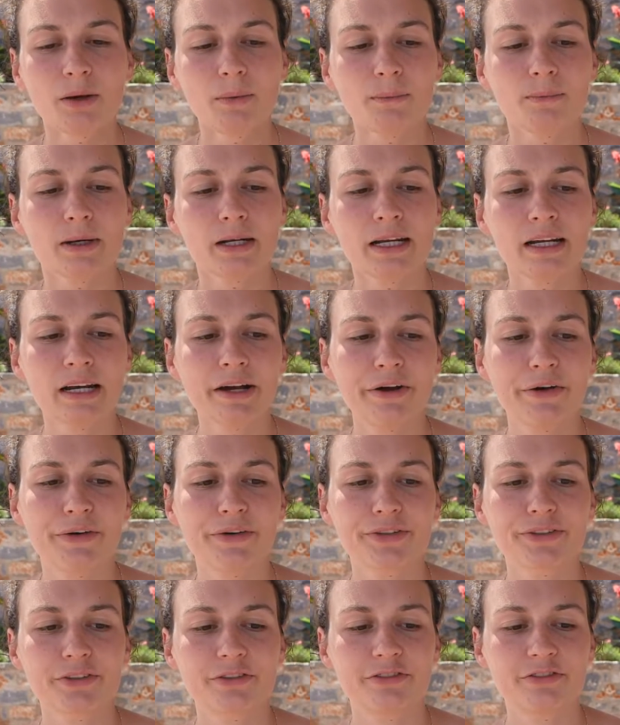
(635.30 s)
But then I
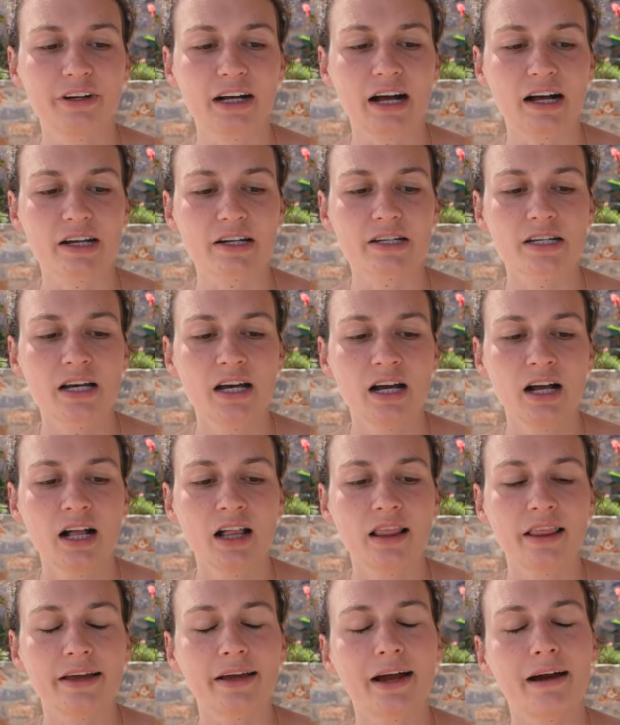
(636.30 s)
also felt
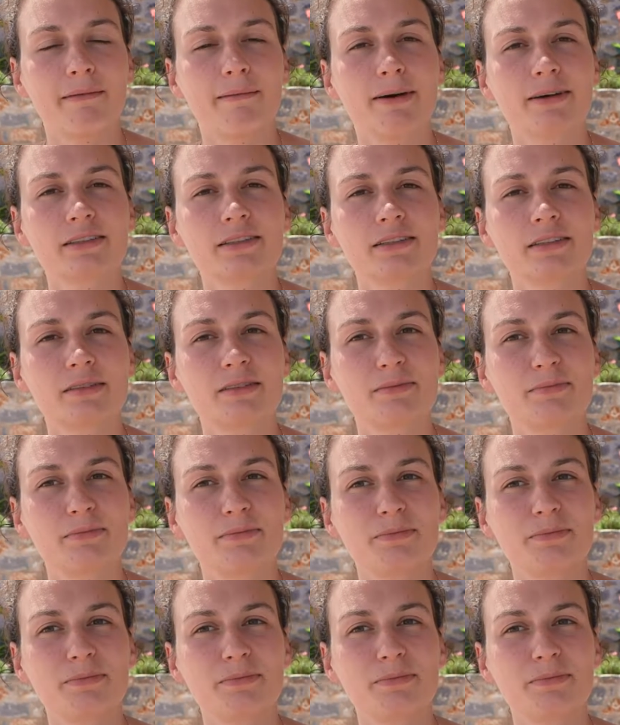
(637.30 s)
like I wasn't